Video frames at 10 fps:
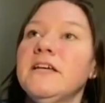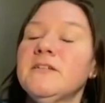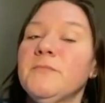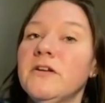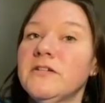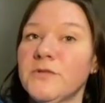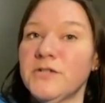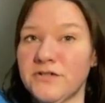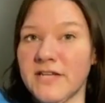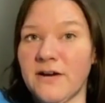testimonies would
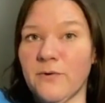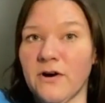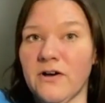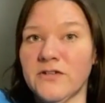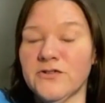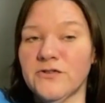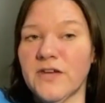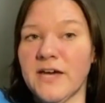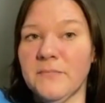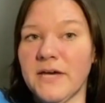you say were on the
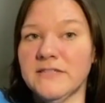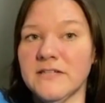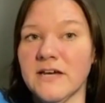Truth Campaign